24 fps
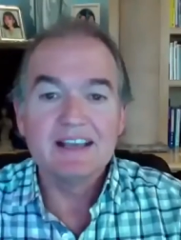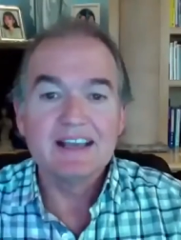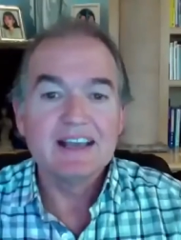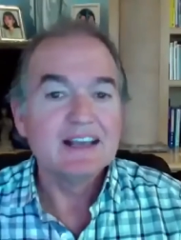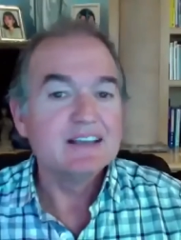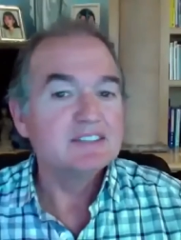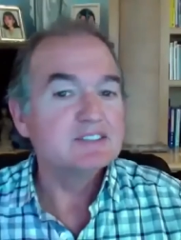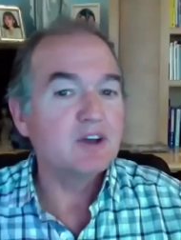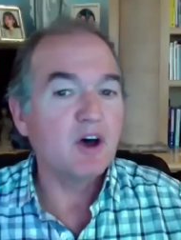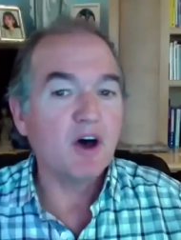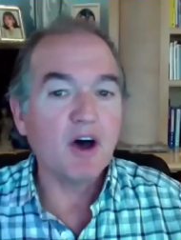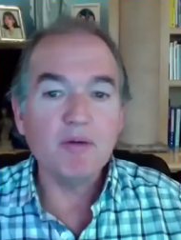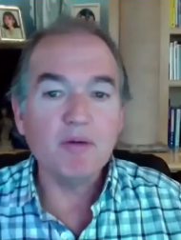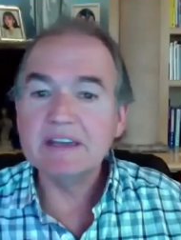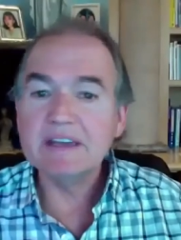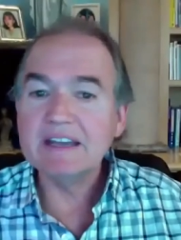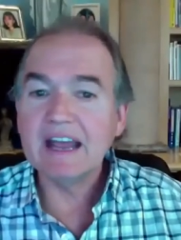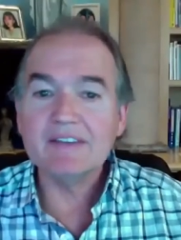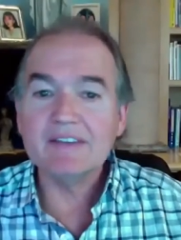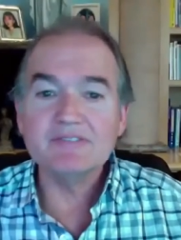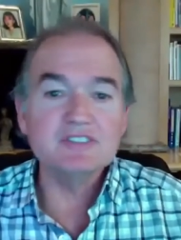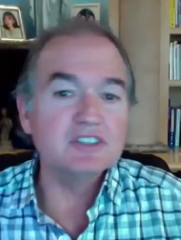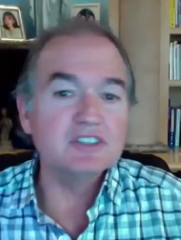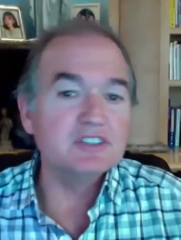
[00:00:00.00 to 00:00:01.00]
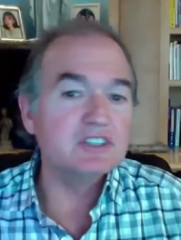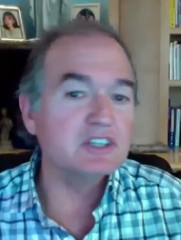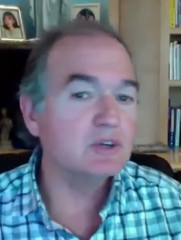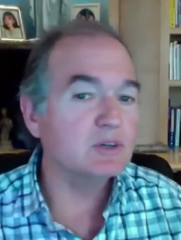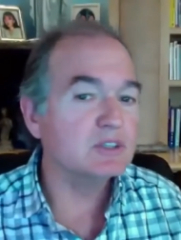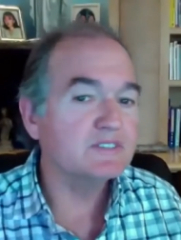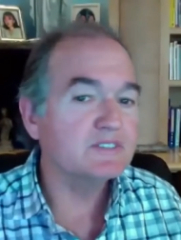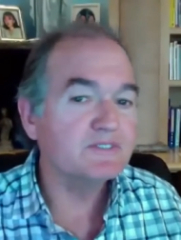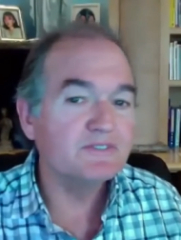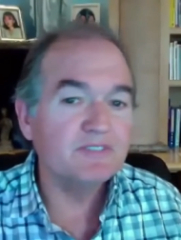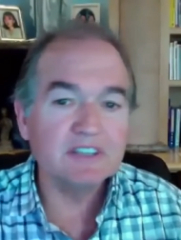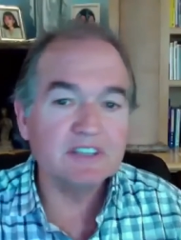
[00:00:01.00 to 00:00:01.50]
So all men have to do
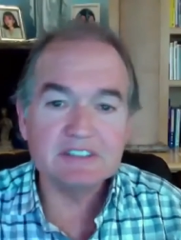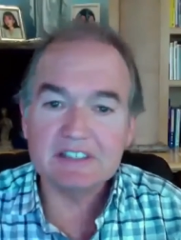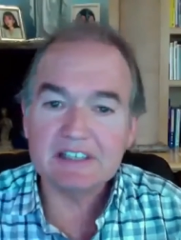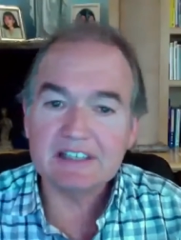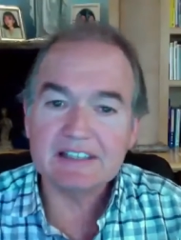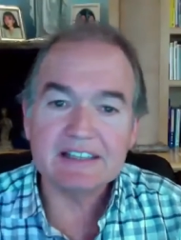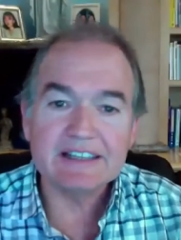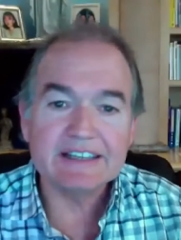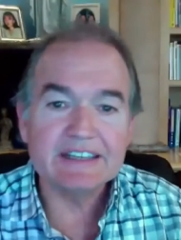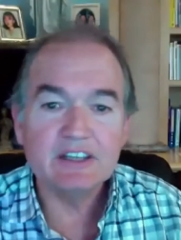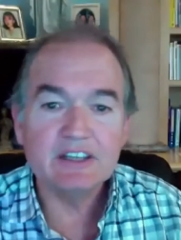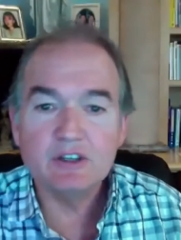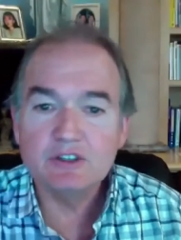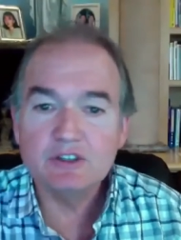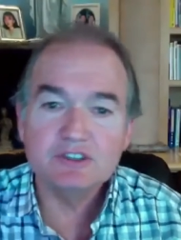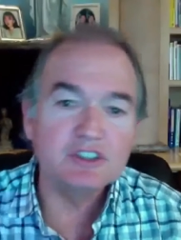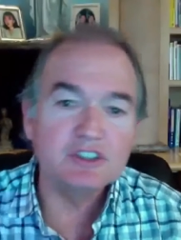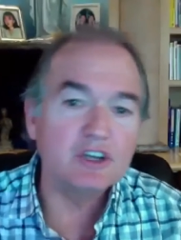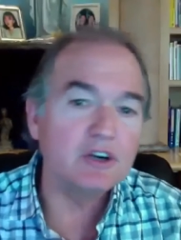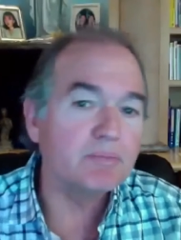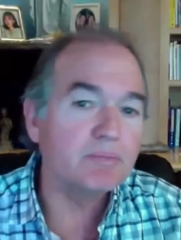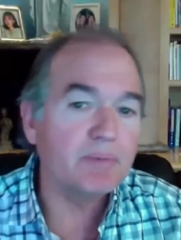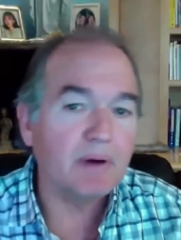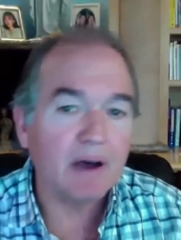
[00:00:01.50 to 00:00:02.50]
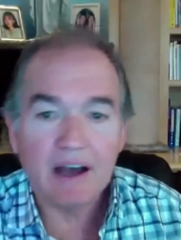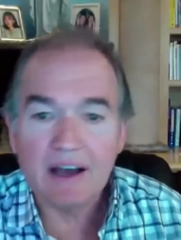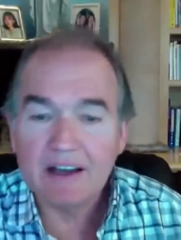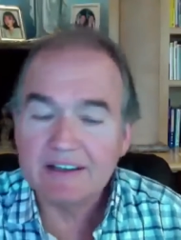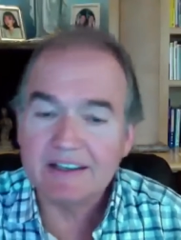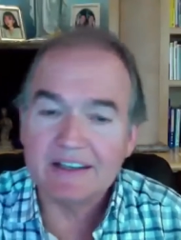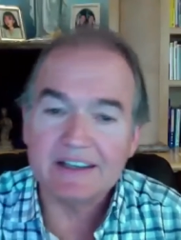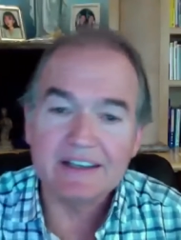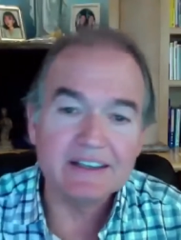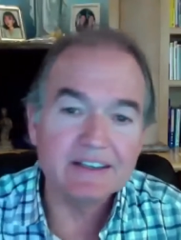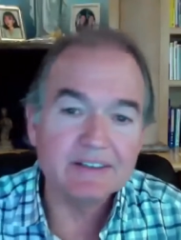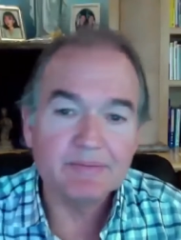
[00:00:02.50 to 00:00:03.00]
is physically use their
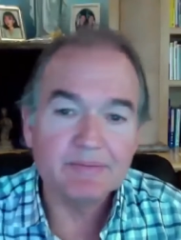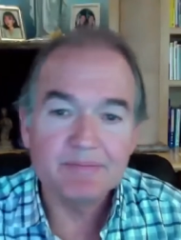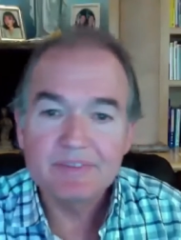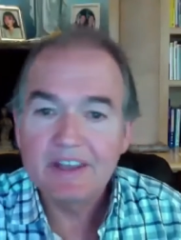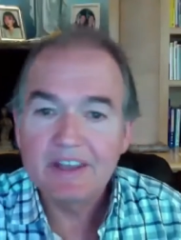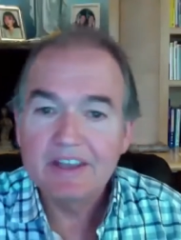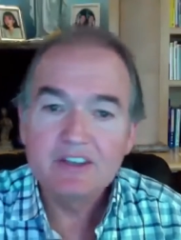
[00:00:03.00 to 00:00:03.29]
body,